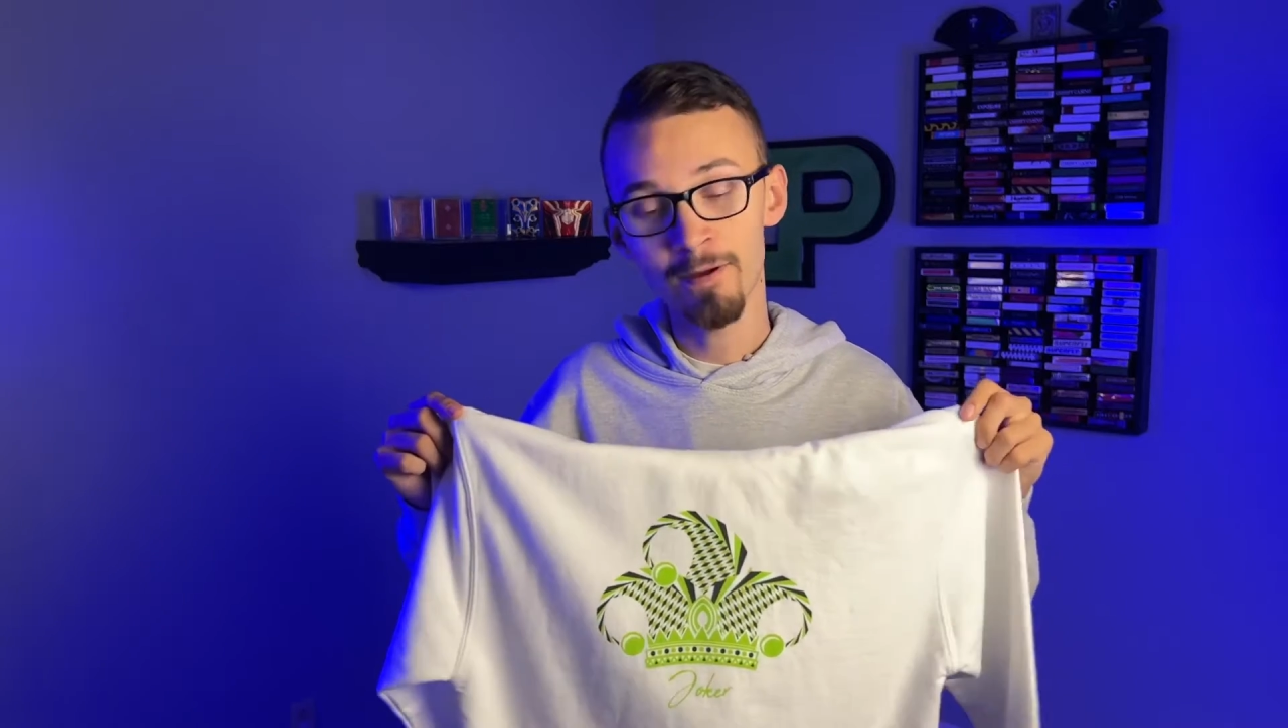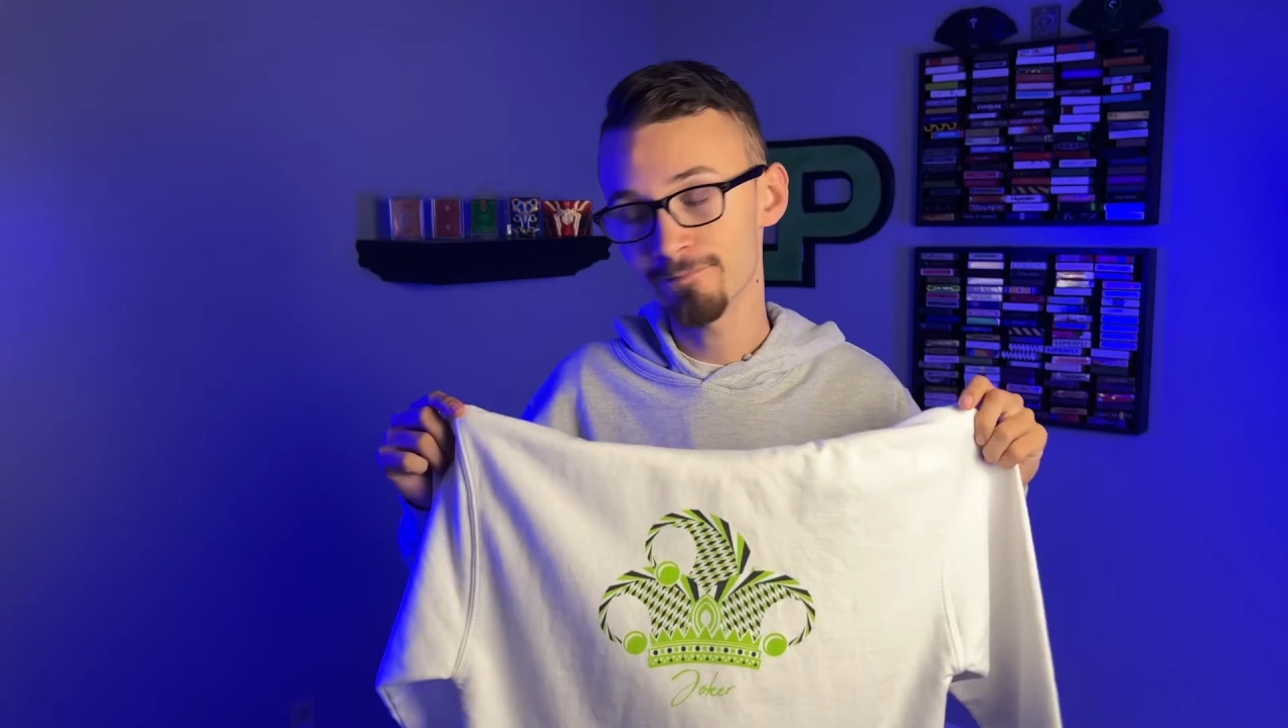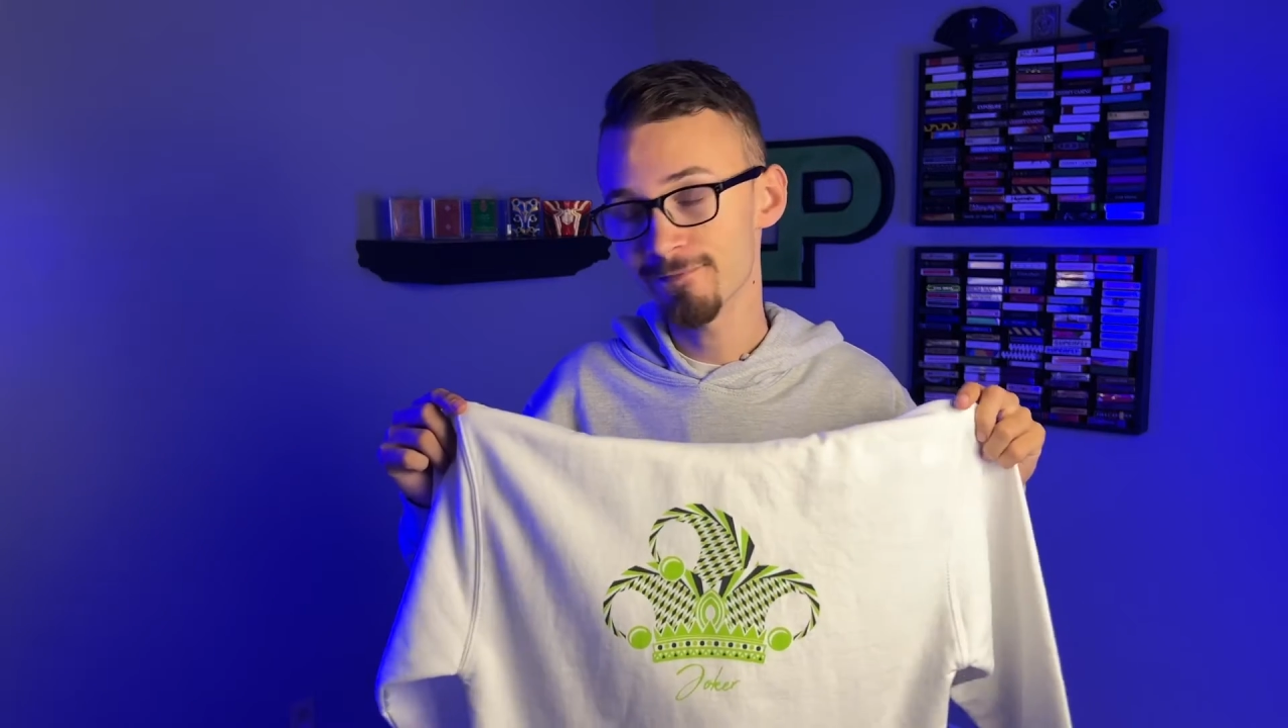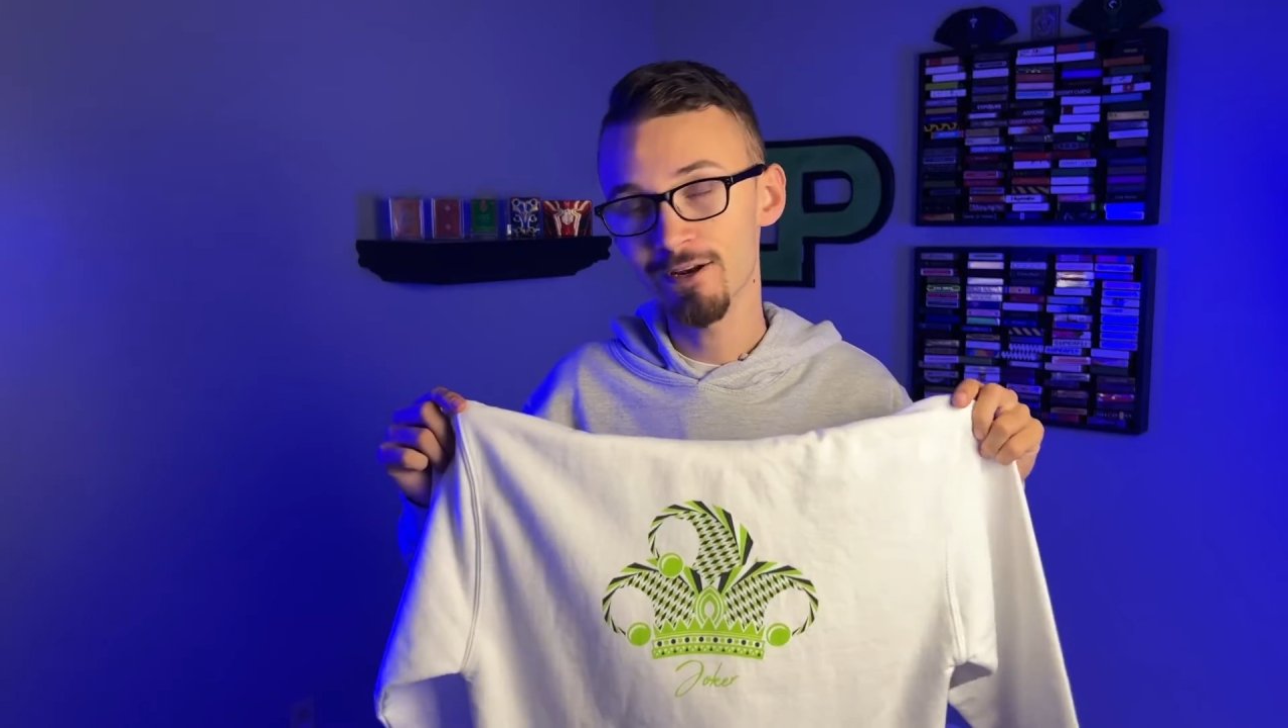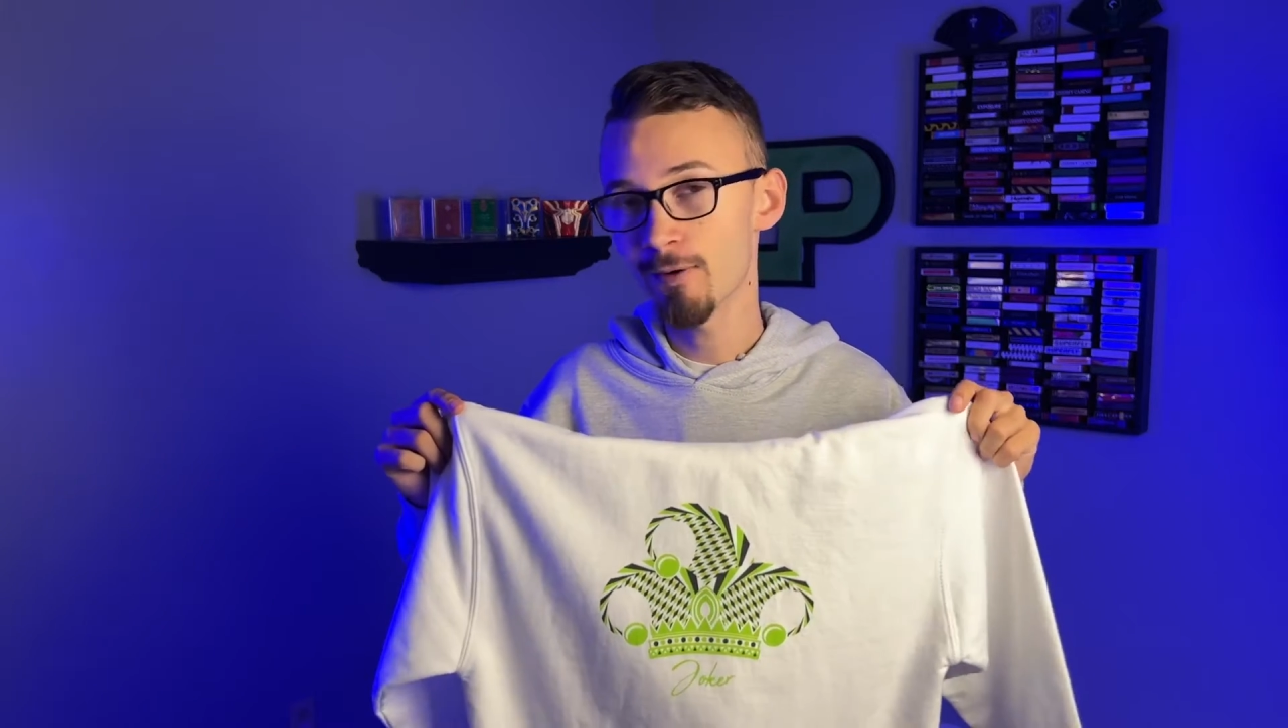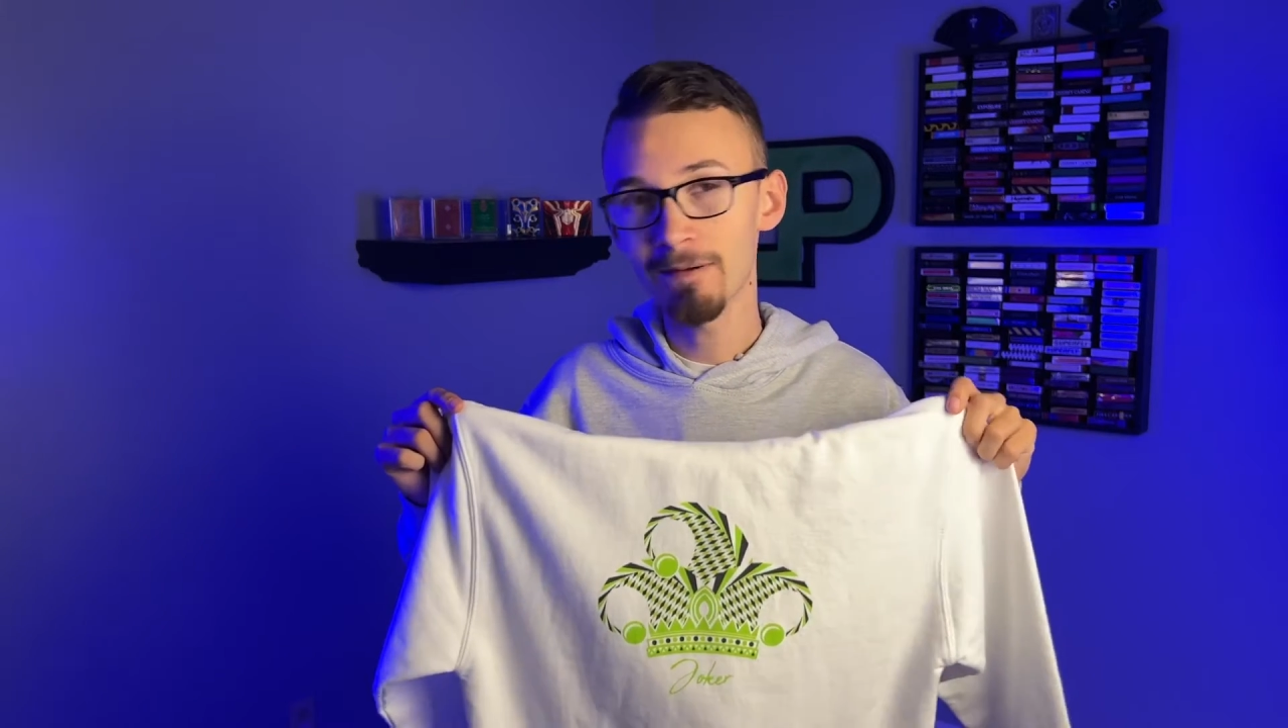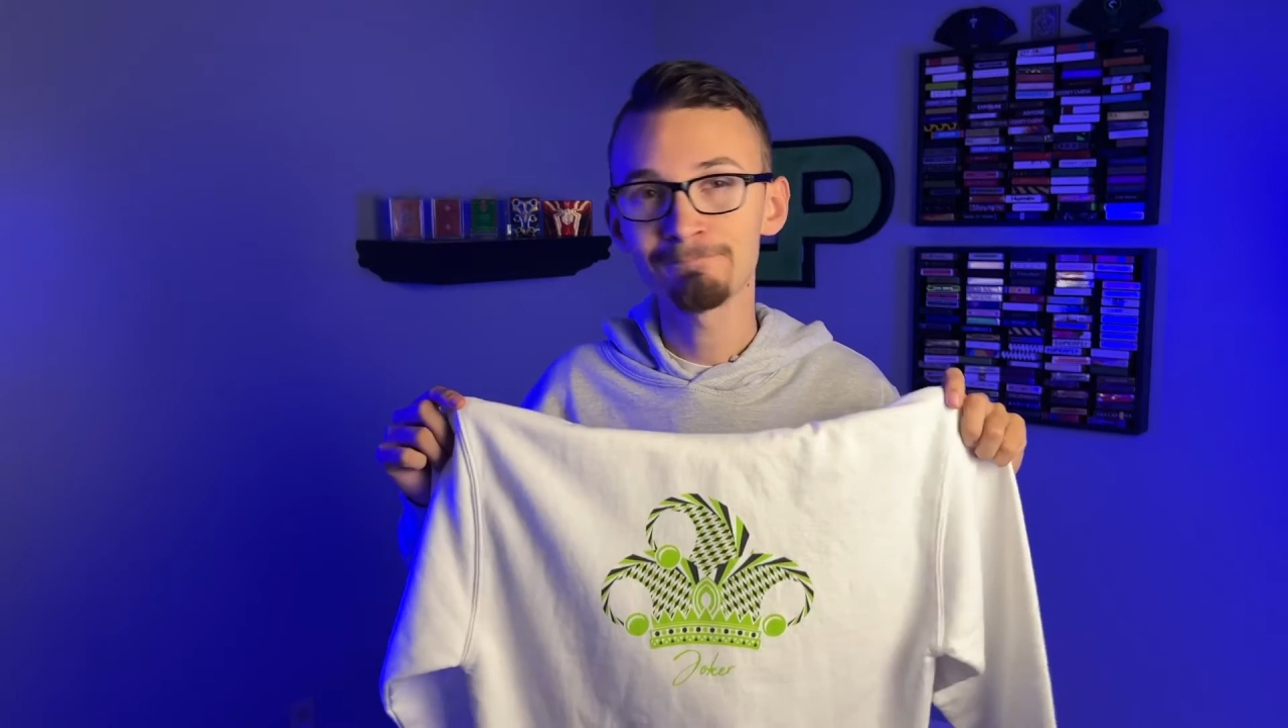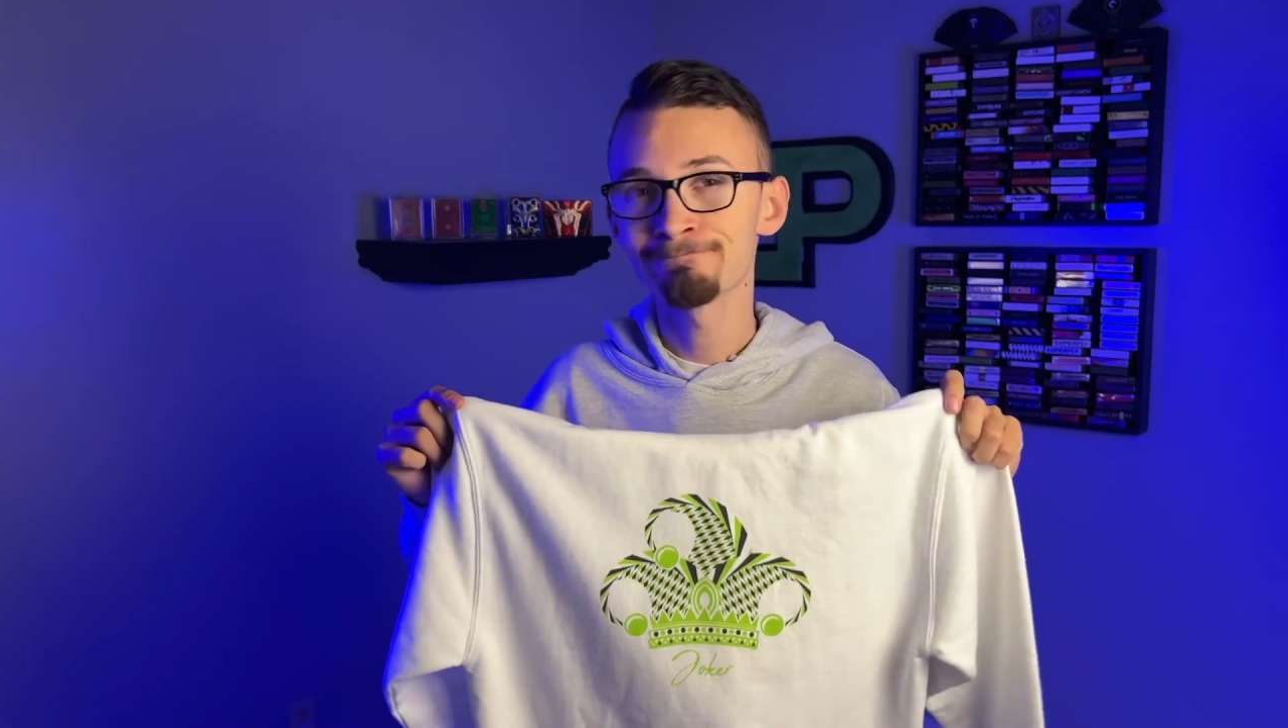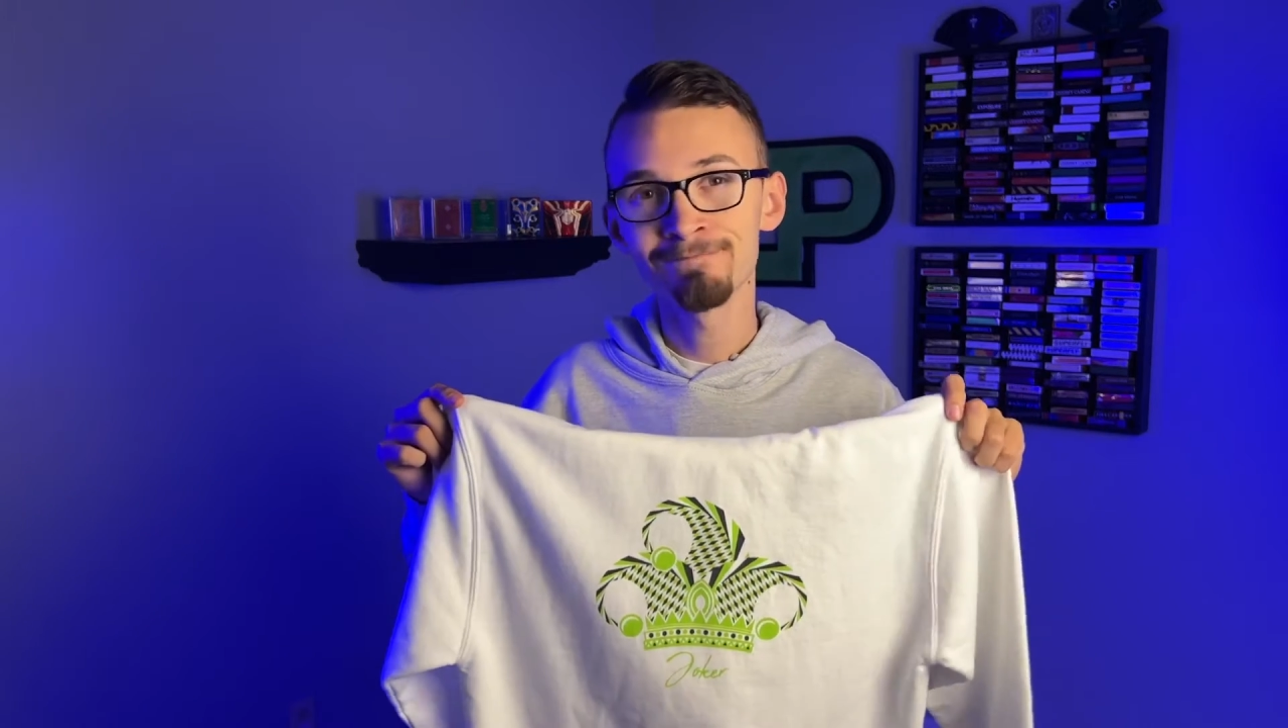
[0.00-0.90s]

went, you know what?